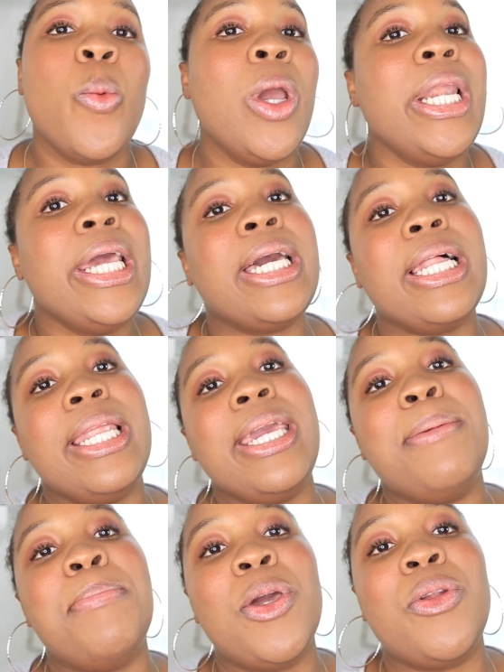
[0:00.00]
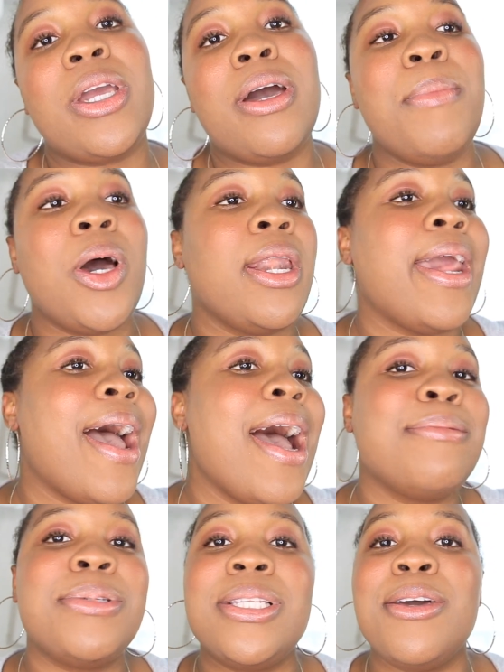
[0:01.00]
Really, Clean Beauty? Come on now.
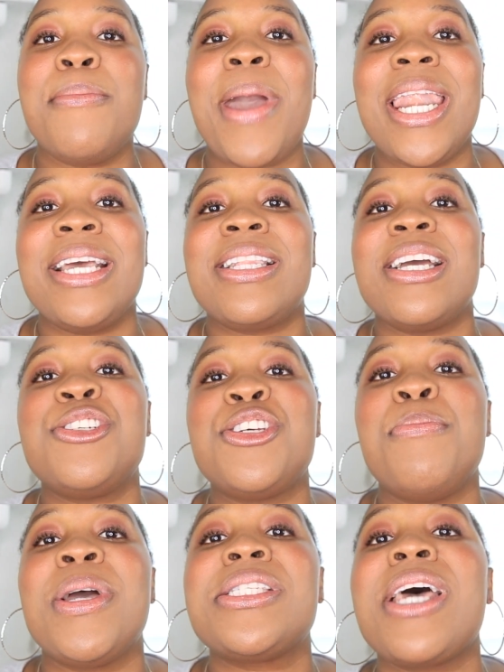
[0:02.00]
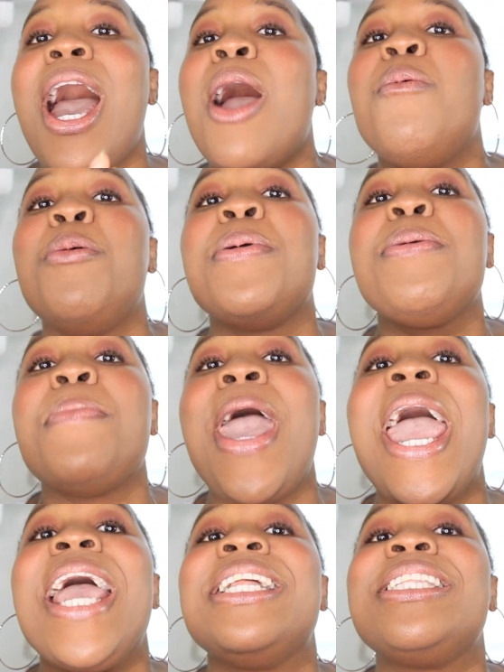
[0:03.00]
I'm still mad at that sheet mask. I will be
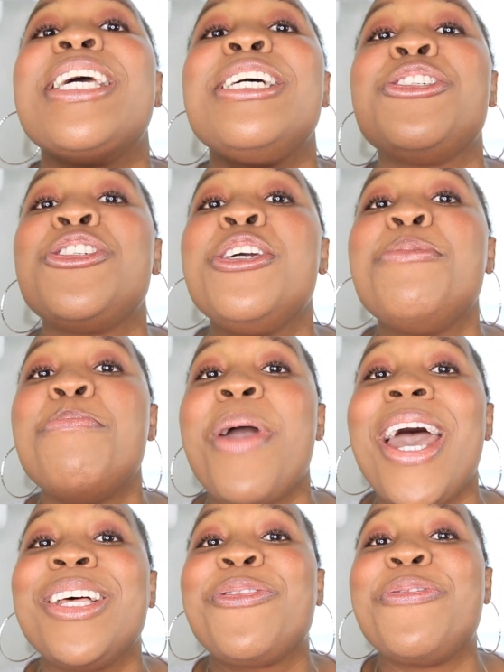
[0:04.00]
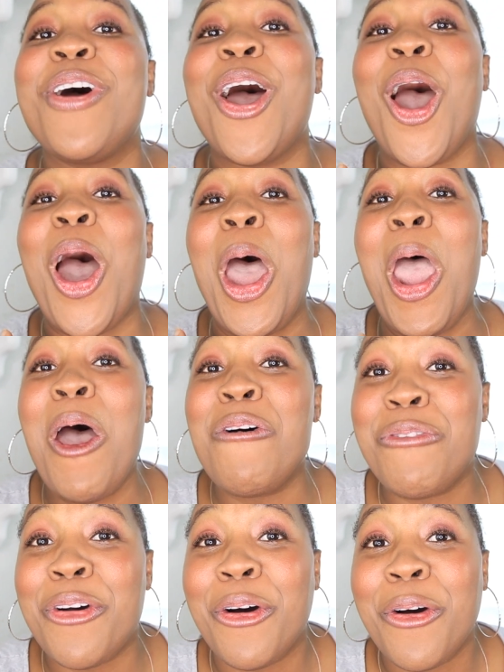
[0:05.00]
mad at that sheet mask
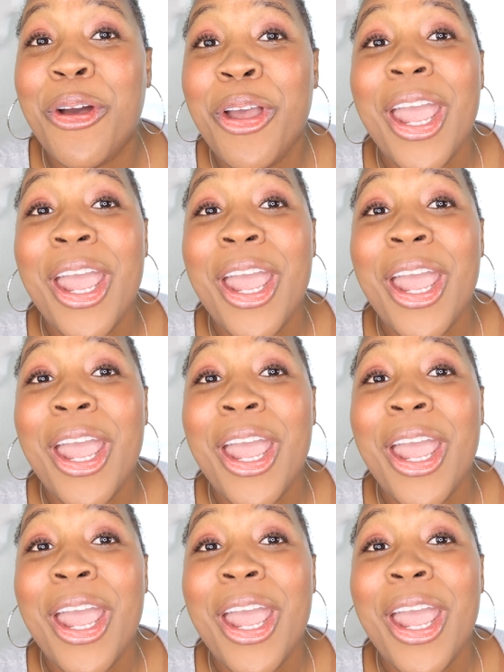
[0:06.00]
forever.